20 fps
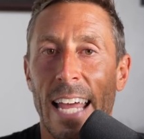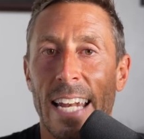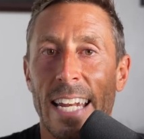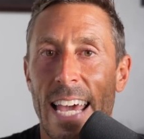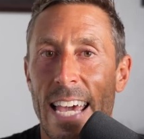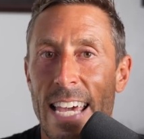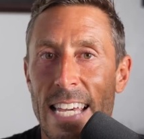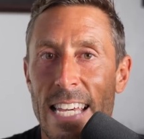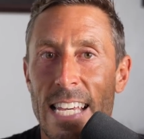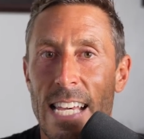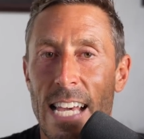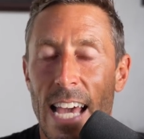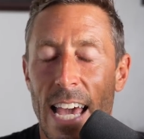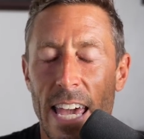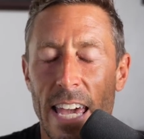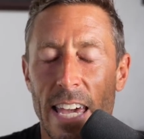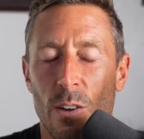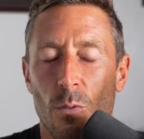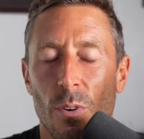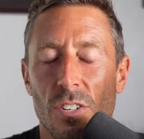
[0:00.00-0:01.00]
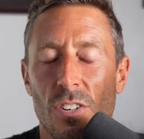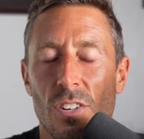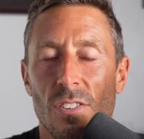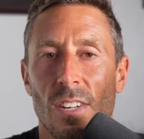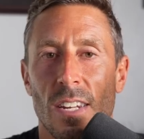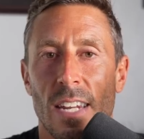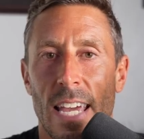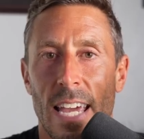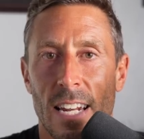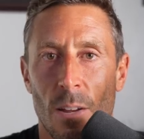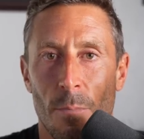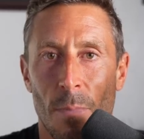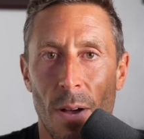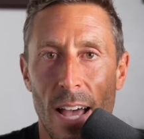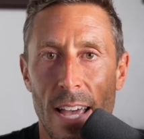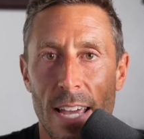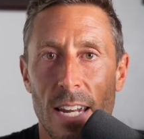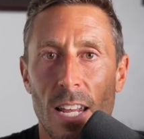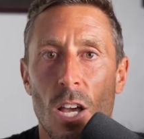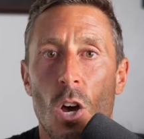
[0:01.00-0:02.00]
and A E A, which is
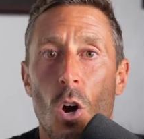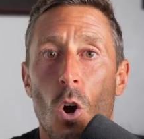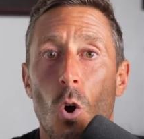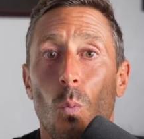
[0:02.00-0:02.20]
anandamide,